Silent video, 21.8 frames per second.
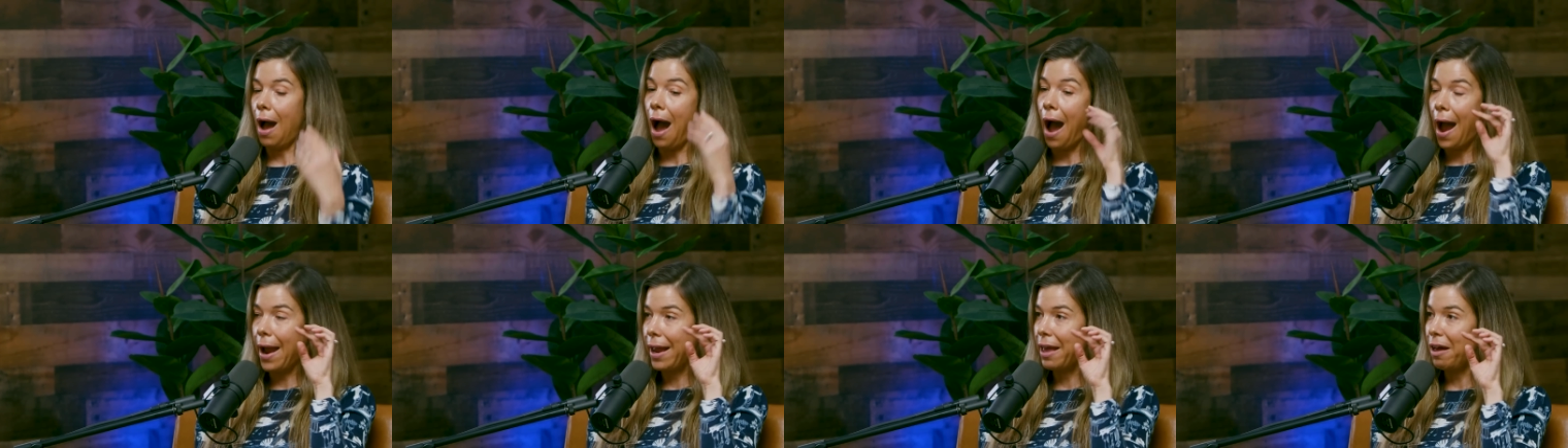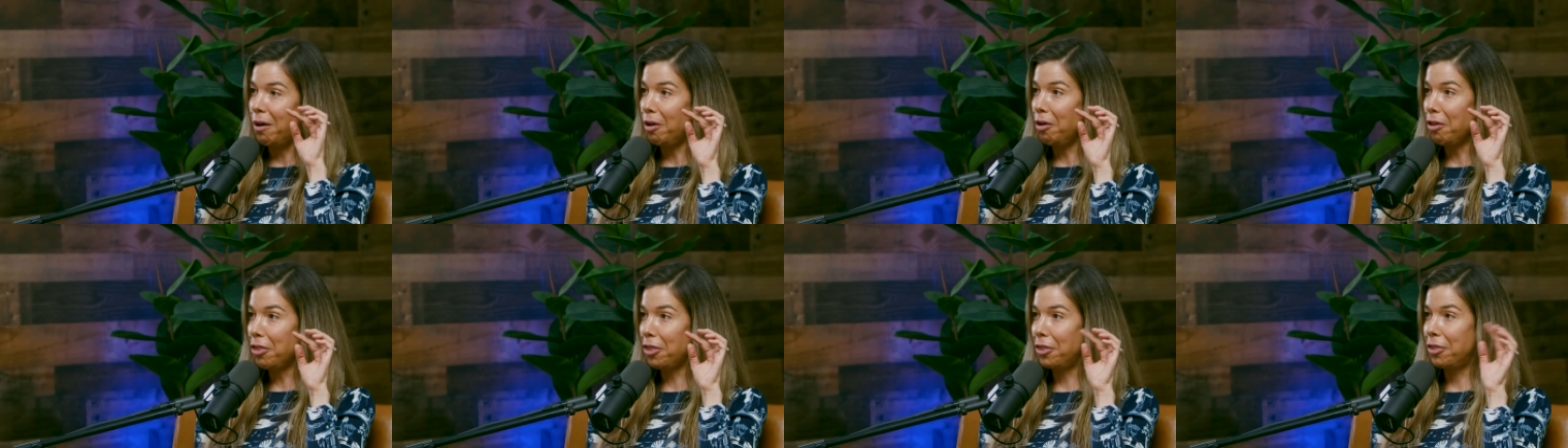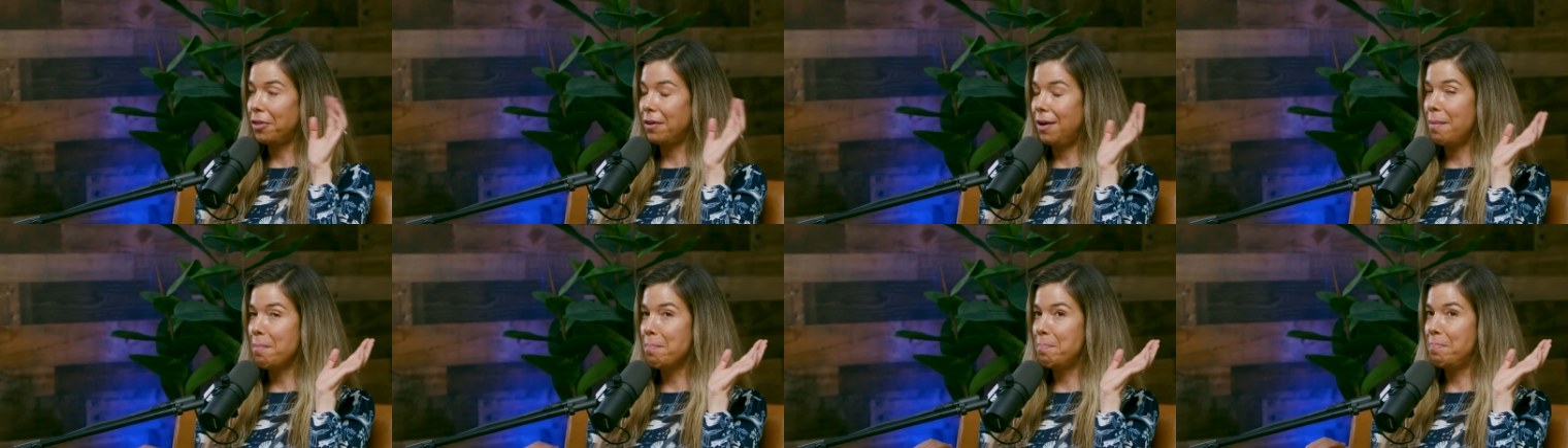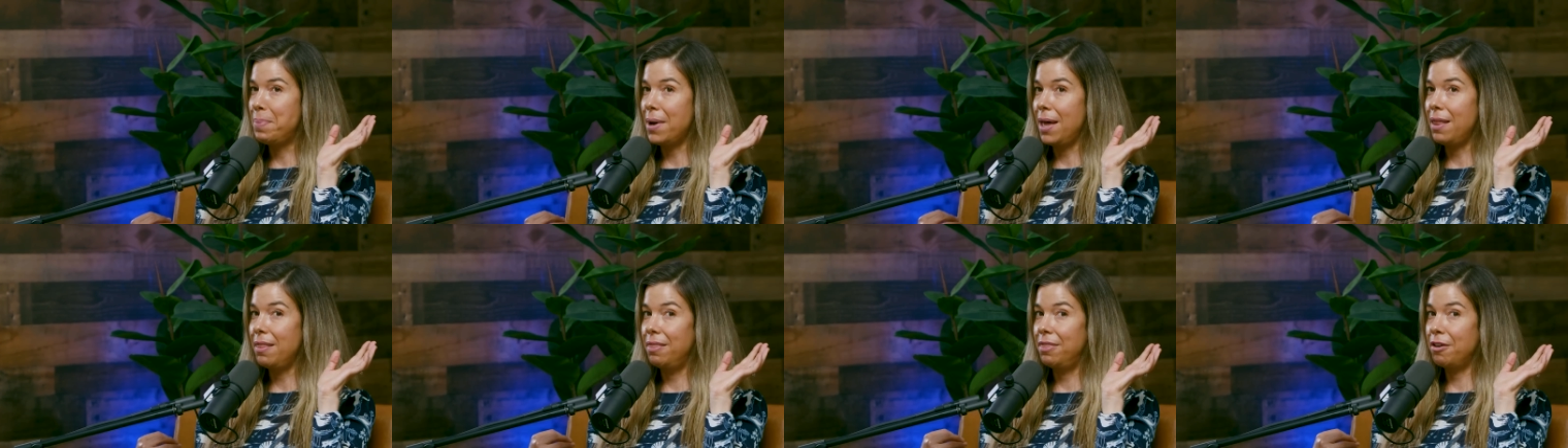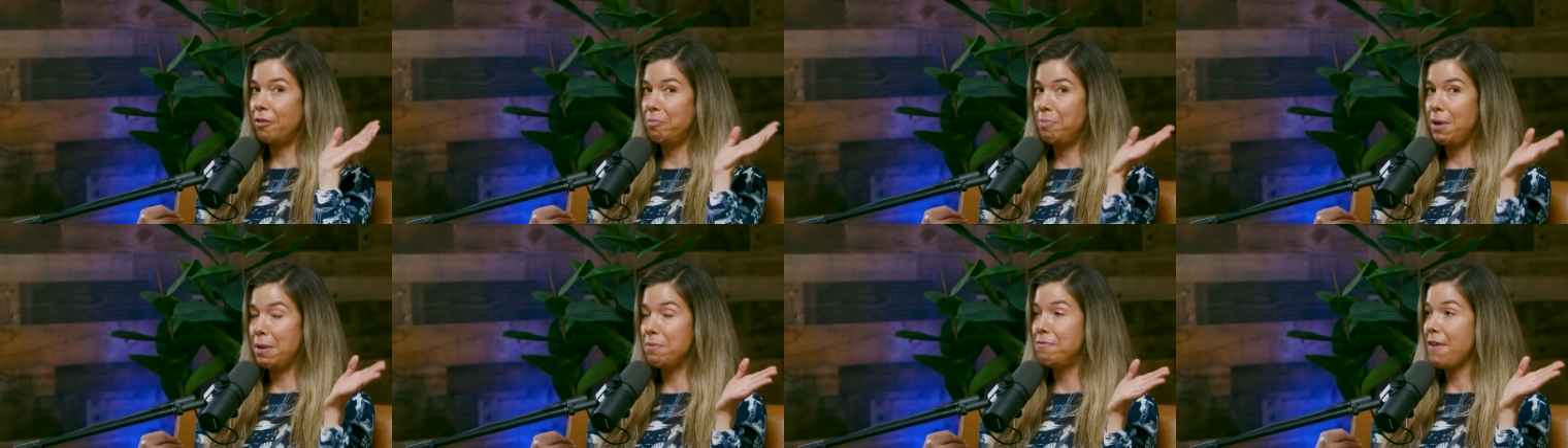eye health, but
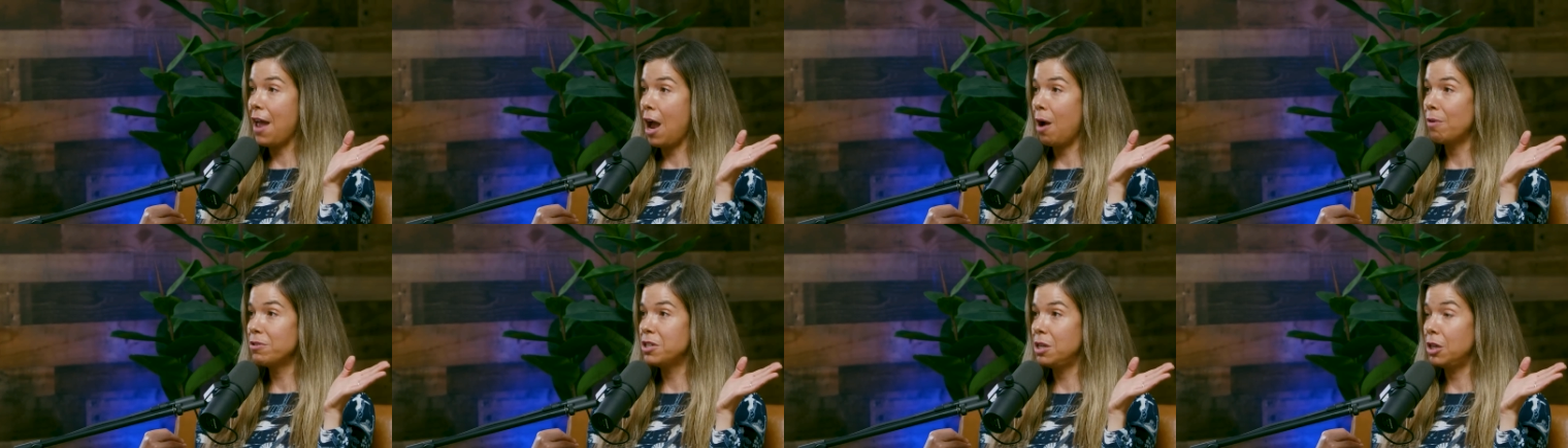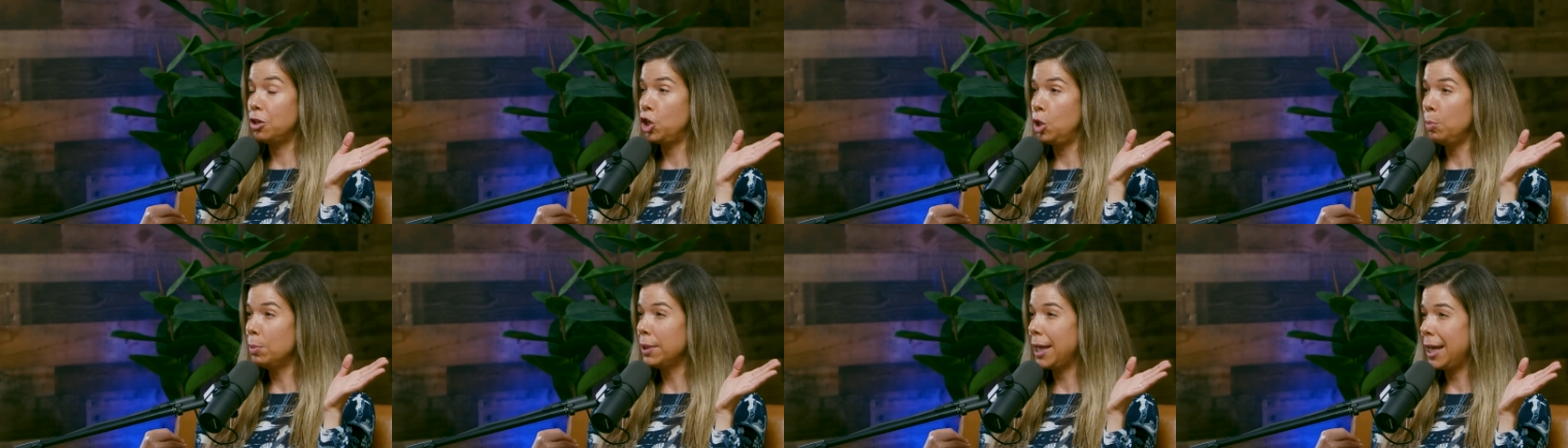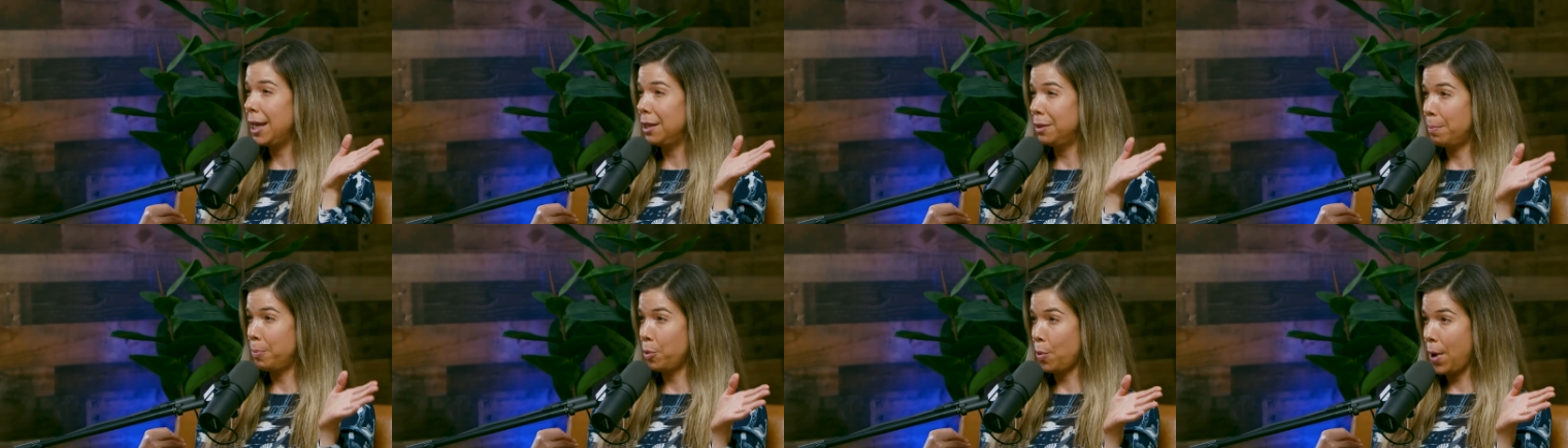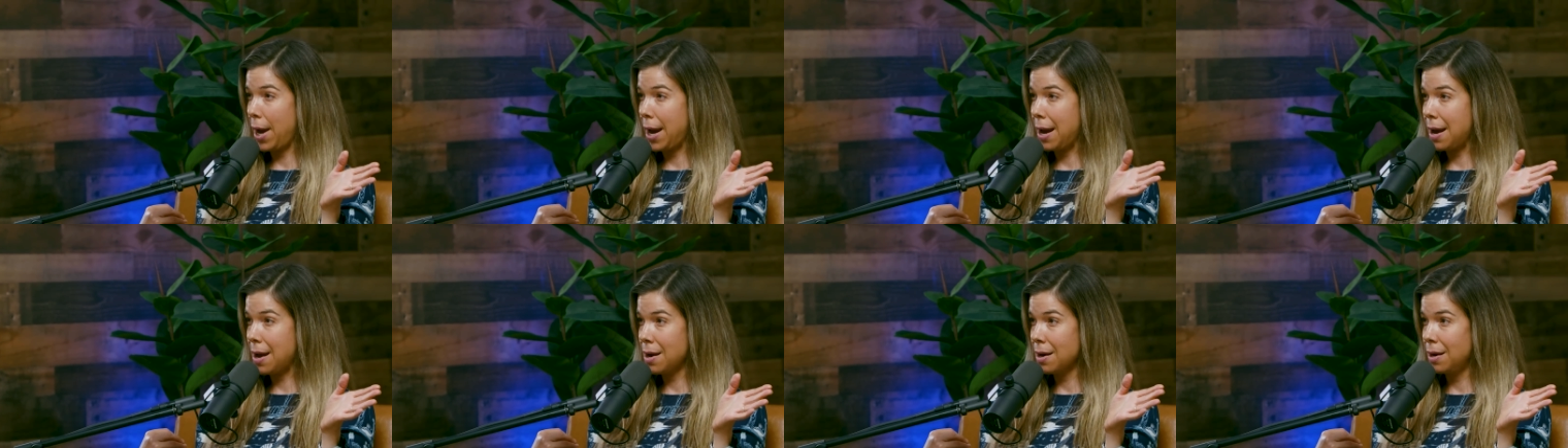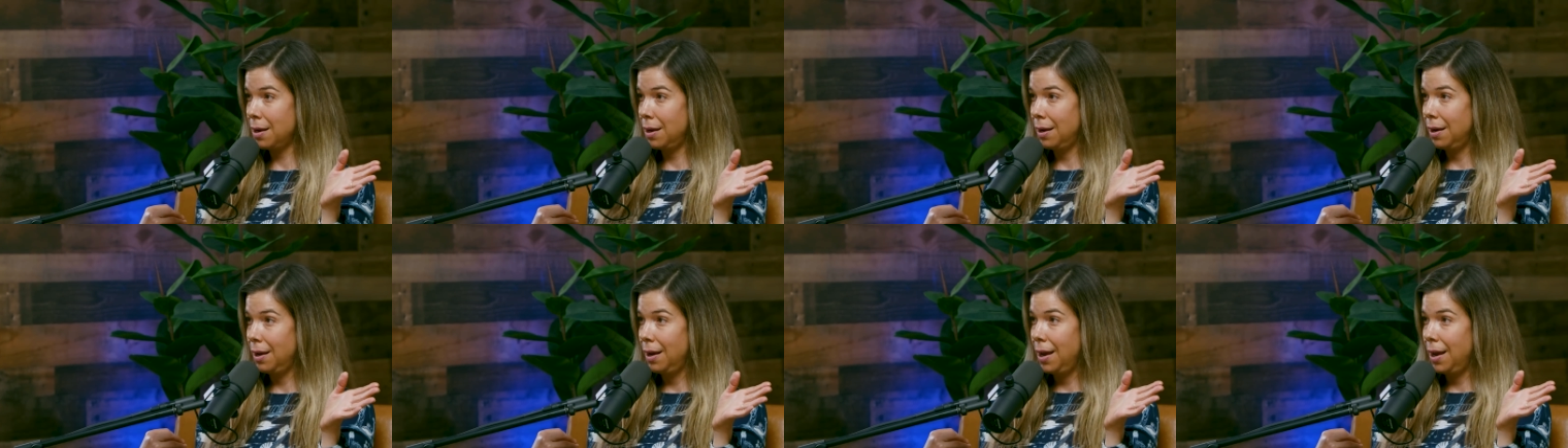they've been found to accumulate in the brain